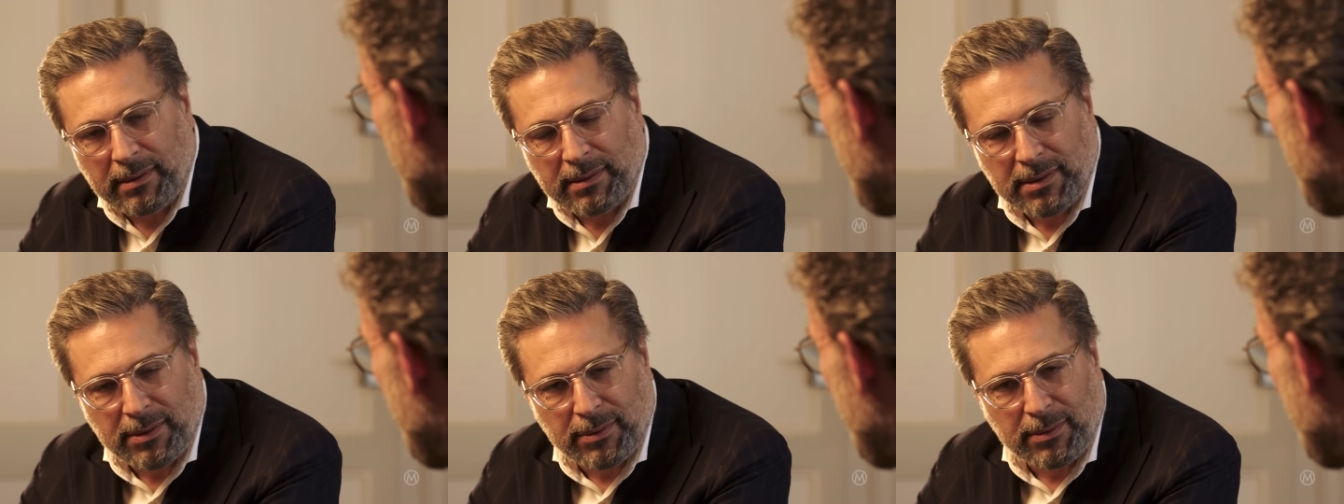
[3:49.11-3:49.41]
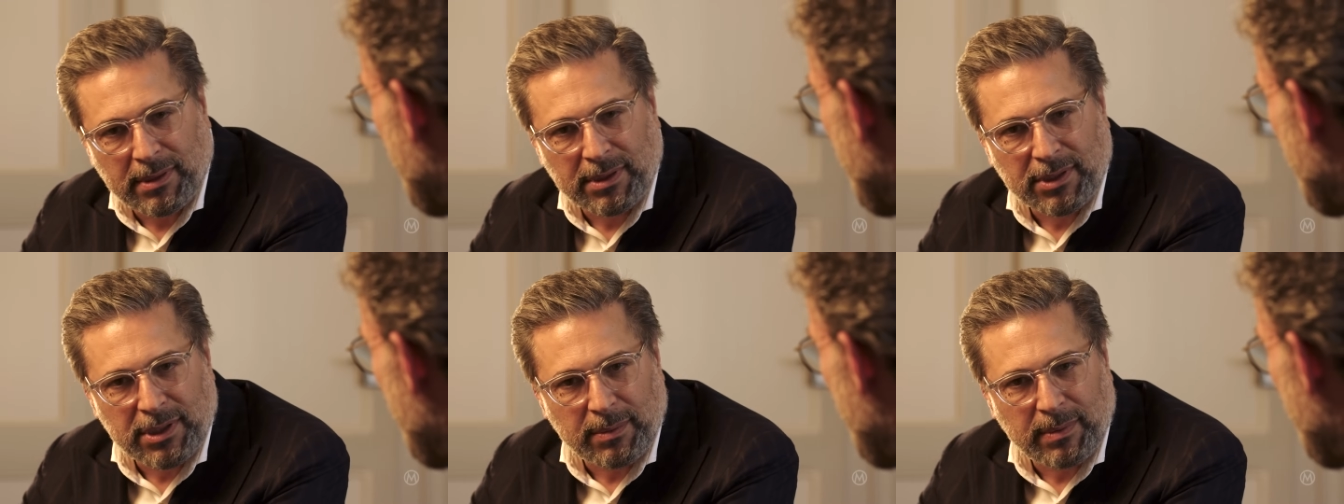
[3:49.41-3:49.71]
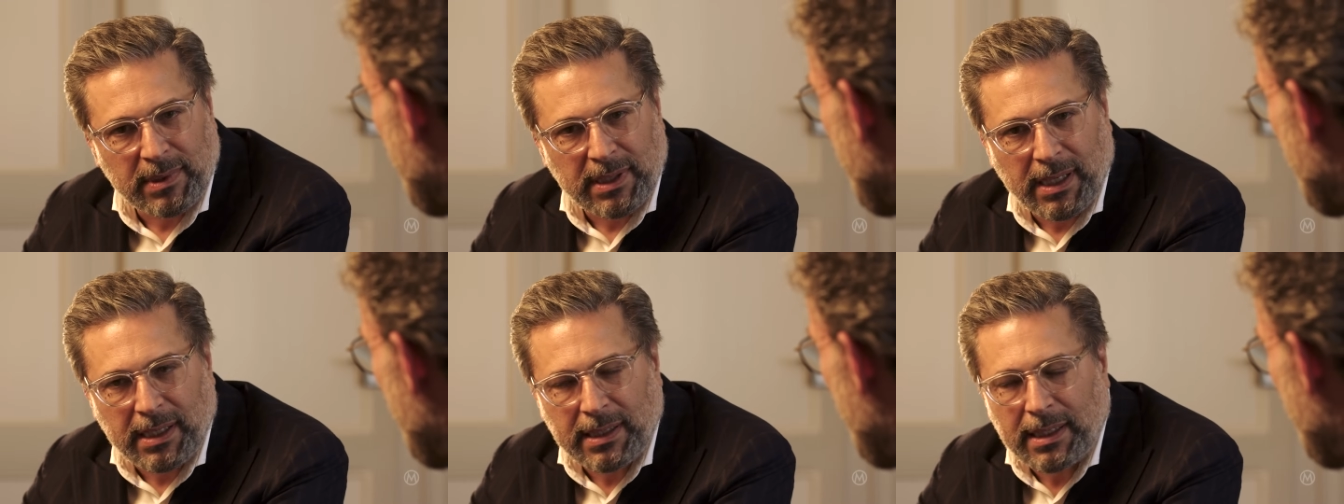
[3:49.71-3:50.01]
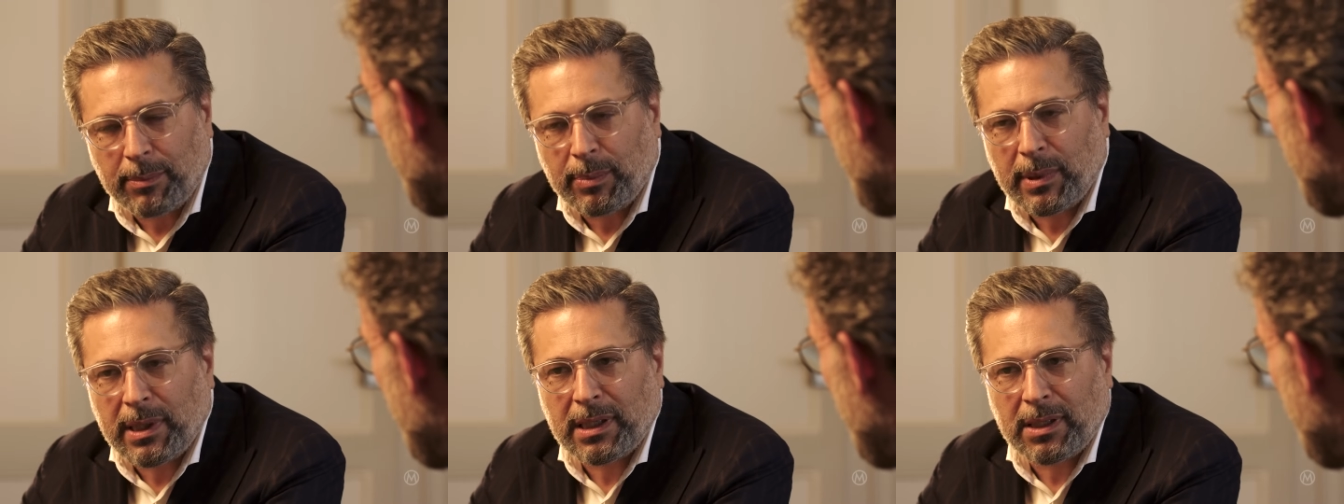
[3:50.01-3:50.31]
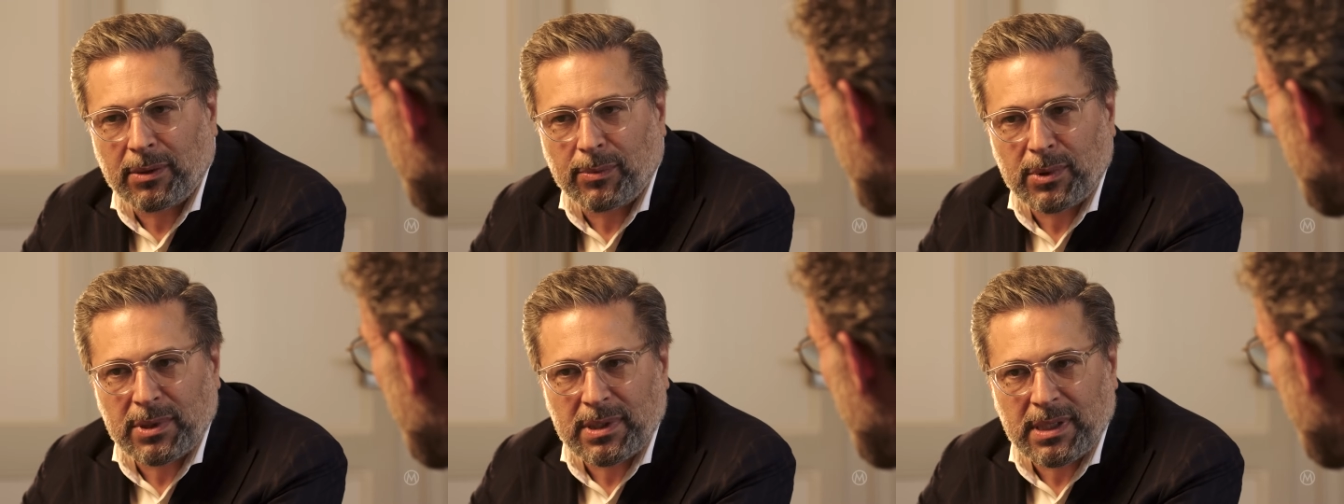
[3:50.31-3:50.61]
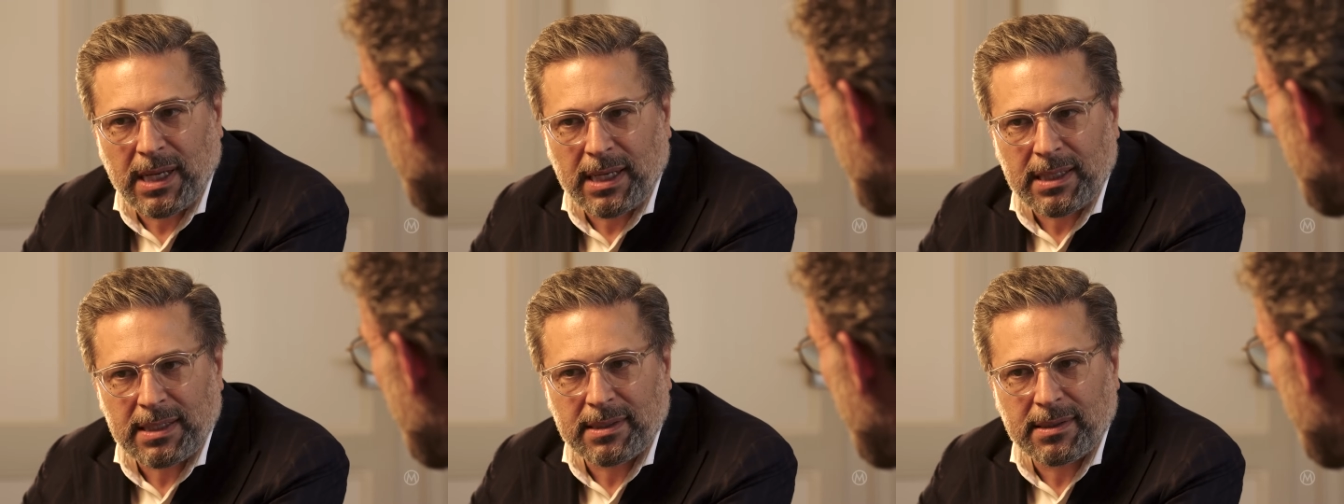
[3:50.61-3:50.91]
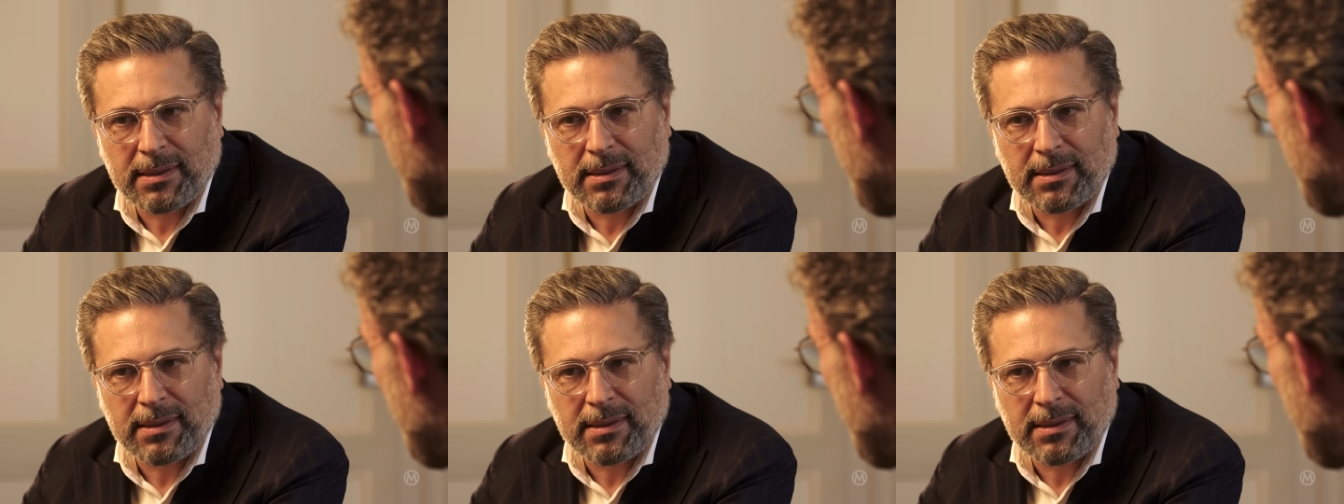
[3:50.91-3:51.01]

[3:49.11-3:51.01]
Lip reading: So the GMT Rattrapante was last